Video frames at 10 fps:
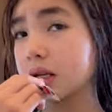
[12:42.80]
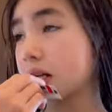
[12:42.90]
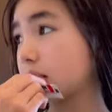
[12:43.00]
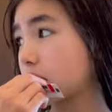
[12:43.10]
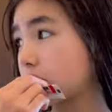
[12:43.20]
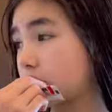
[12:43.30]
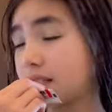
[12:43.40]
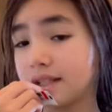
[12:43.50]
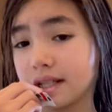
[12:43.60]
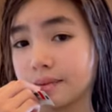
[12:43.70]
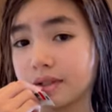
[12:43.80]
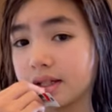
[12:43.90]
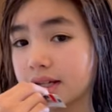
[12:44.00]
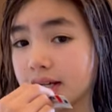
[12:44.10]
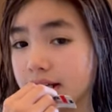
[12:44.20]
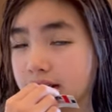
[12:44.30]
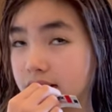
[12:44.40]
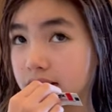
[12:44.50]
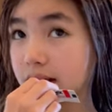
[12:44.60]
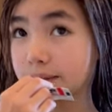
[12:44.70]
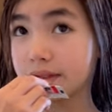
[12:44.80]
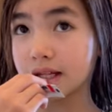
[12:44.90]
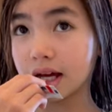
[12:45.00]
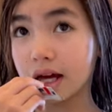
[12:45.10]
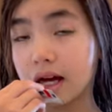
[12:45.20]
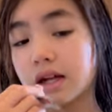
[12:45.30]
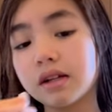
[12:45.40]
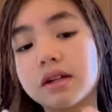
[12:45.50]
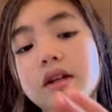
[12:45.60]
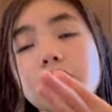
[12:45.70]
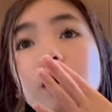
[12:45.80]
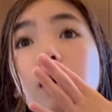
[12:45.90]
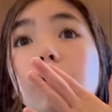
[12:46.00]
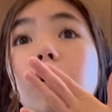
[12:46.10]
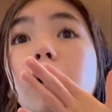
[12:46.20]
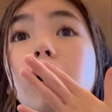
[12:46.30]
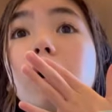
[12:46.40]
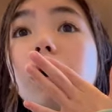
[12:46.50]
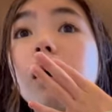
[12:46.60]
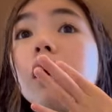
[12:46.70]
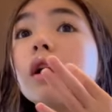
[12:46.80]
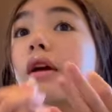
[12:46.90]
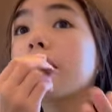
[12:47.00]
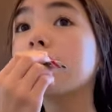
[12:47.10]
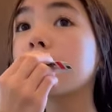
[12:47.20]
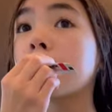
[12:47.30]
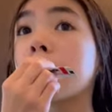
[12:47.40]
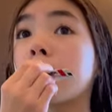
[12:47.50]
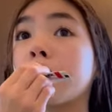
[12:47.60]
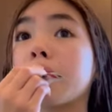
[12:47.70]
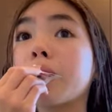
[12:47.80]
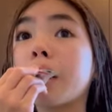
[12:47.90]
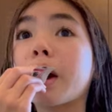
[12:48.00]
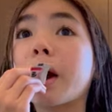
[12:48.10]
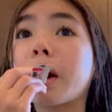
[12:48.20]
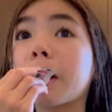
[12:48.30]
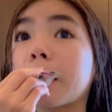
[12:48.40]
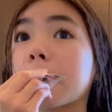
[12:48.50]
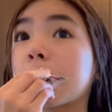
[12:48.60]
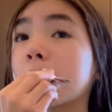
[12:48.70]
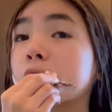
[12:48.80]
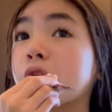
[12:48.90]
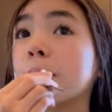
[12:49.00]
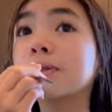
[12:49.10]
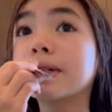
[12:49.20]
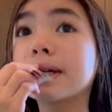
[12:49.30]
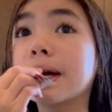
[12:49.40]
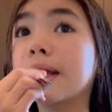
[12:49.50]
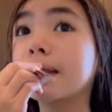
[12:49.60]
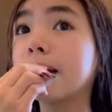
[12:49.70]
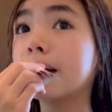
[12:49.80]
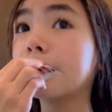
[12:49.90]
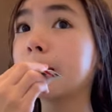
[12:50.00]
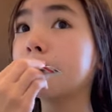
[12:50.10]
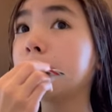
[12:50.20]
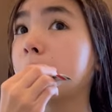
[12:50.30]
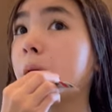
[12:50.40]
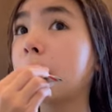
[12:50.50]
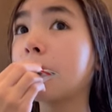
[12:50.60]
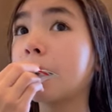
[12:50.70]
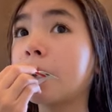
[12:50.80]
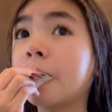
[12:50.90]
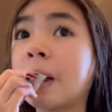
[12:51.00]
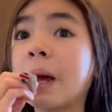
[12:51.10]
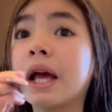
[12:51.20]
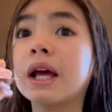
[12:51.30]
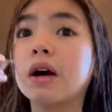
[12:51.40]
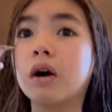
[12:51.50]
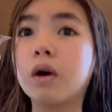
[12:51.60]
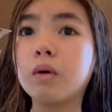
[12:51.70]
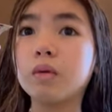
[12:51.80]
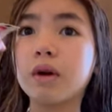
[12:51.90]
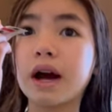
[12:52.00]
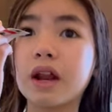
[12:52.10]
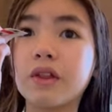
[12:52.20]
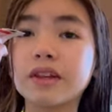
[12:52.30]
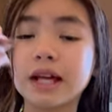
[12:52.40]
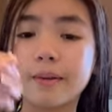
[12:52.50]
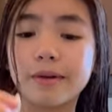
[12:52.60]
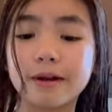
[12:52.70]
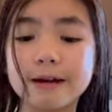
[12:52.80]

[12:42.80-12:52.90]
because it's chapstick. It's just chapstick. But, yeah. Chapstick, and now. Oh, how did this happen?